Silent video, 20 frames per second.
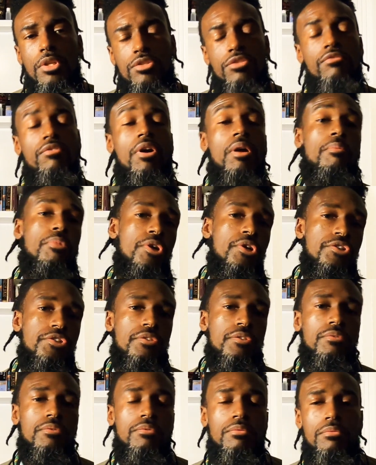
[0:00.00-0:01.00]
That's a
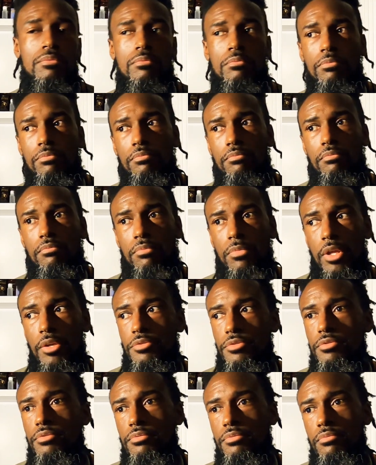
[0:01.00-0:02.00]
vibration.
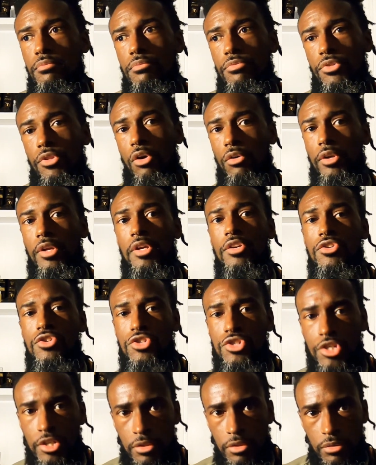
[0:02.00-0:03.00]
That's thought
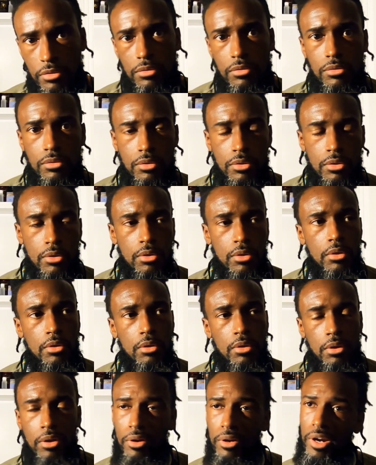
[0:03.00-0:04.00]
energy.
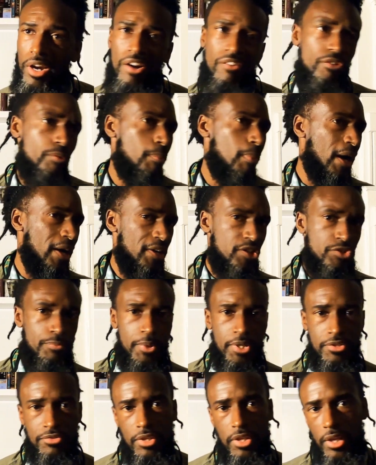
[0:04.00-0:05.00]
Everybody
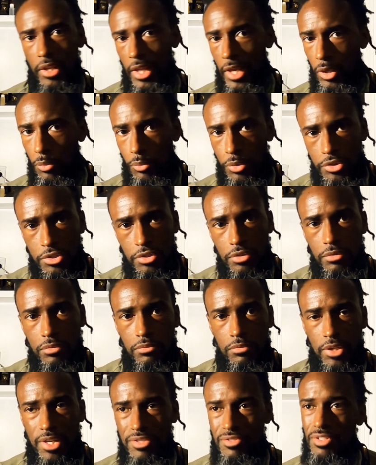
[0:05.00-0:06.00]
speaks that language.
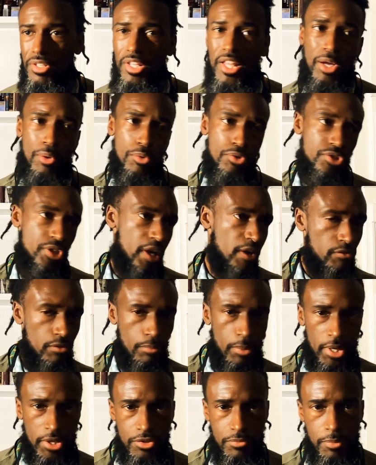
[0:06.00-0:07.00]
That's the language that
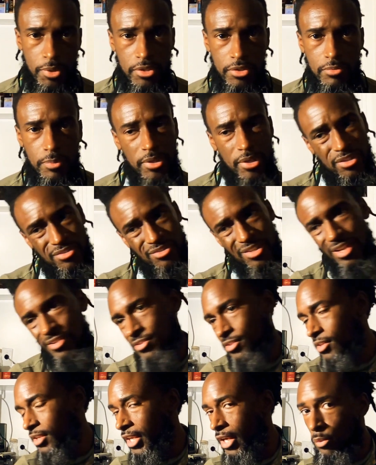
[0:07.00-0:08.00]
everybody speaks, because
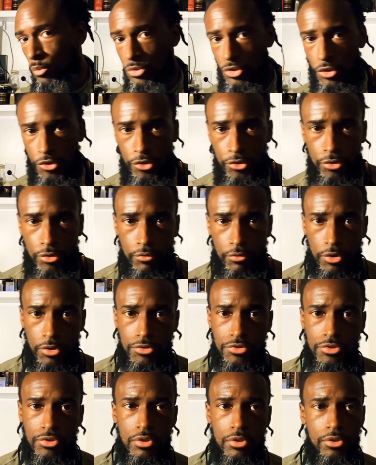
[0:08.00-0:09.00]
that's the language of the
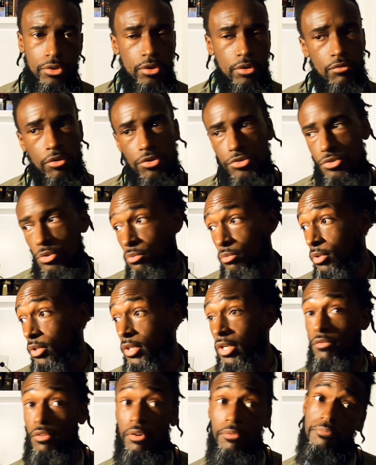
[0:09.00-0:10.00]
universe. The universe
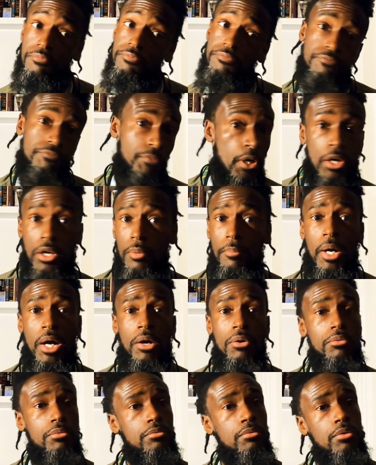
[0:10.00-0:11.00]
don't give a fuck
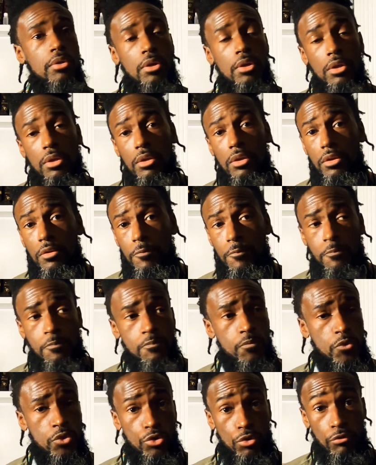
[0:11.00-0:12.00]
about
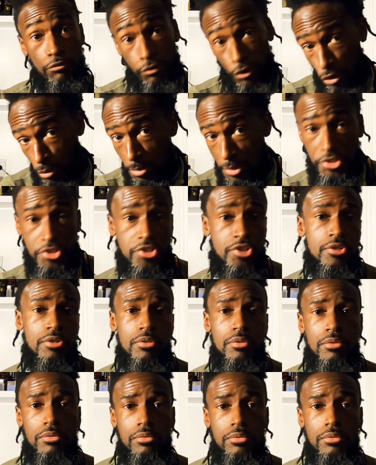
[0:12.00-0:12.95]
your verbiage.